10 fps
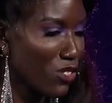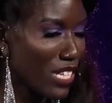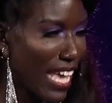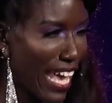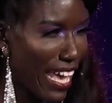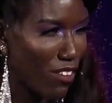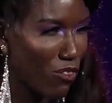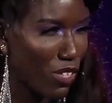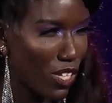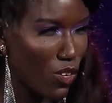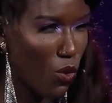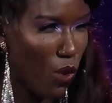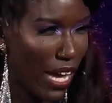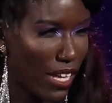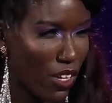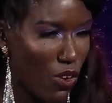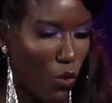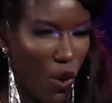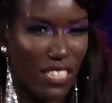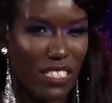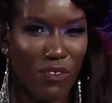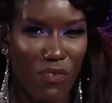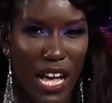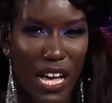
world where so many people are out for